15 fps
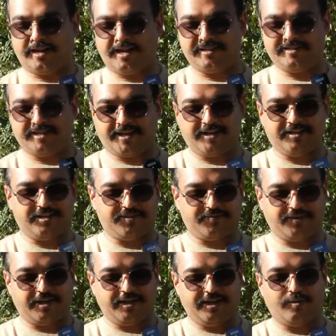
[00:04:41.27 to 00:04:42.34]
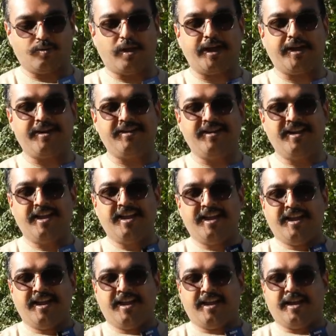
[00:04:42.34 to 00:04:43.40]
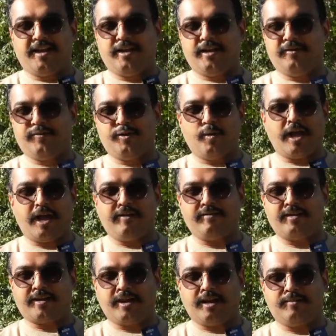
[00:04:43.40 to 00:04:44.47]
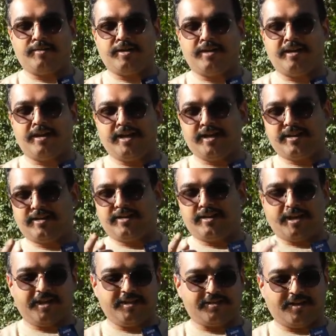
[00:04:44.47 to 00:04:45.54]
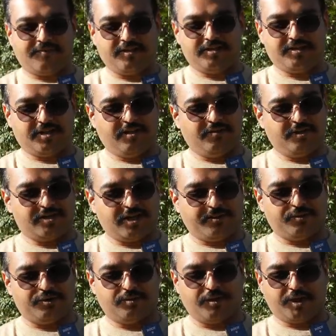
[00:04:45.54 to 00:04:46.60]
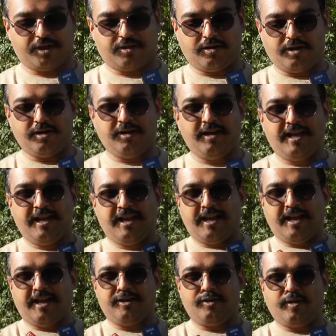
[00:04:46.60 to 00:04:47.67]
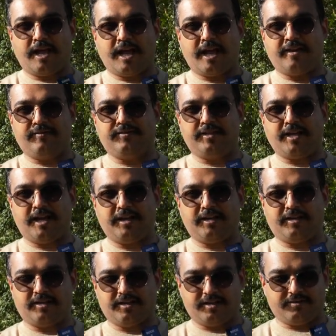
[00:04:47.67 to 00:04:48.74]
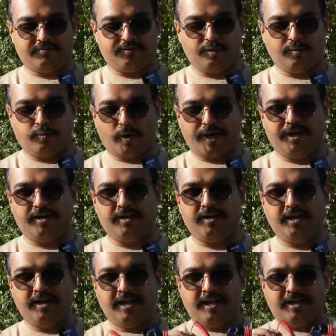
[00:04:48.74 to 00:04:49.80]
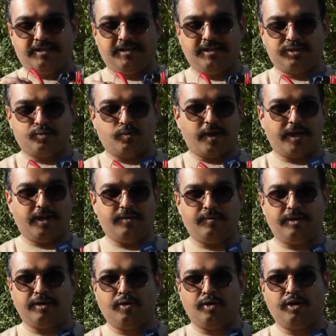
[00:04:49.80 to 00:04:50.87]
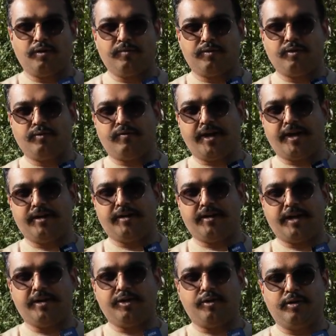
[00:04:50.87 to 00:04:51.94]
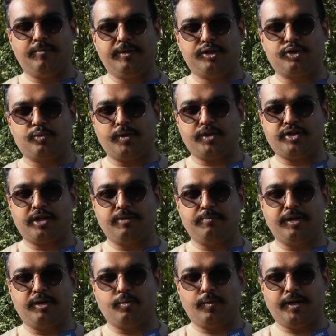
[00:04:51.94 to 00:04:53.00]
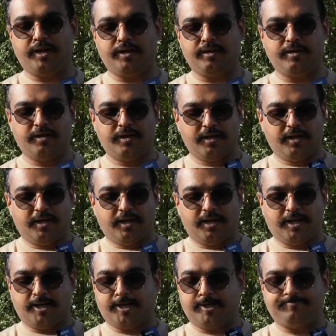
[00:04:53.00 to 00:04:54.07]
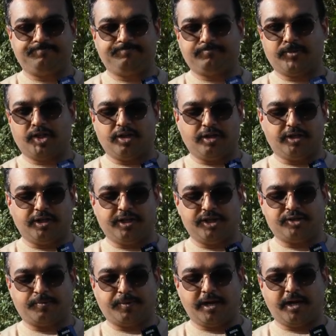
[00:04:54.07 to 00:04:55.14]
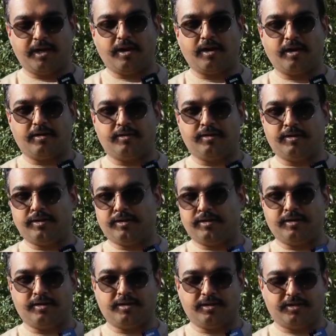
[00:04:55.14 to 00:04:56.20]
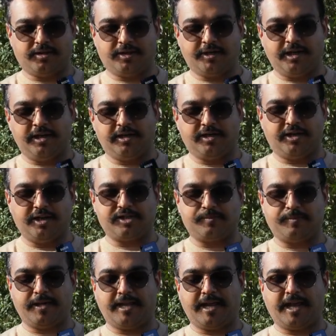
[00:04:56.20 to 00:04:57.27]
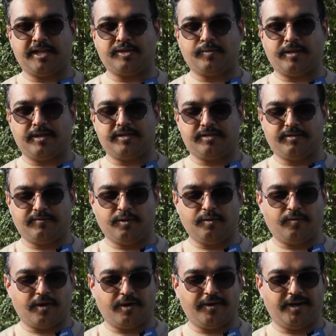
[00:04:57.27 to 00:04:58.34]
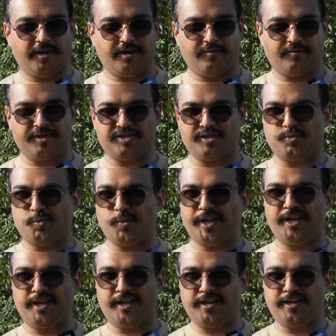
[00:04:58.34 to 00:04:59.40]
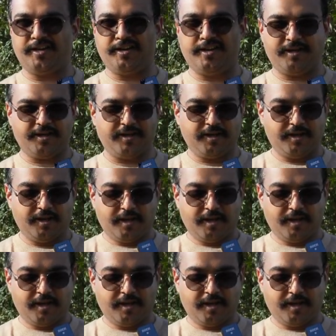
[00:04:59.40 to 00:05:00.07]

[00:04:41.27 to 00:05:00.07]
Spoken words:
And second, this fiddly wire. If you have a camera like A7C, which I'm shooting on, and you have that viewfinder, this wire will go to viewfinder and you'll be switching between the display the tilt display as well as the viewfinder, which is very irritating.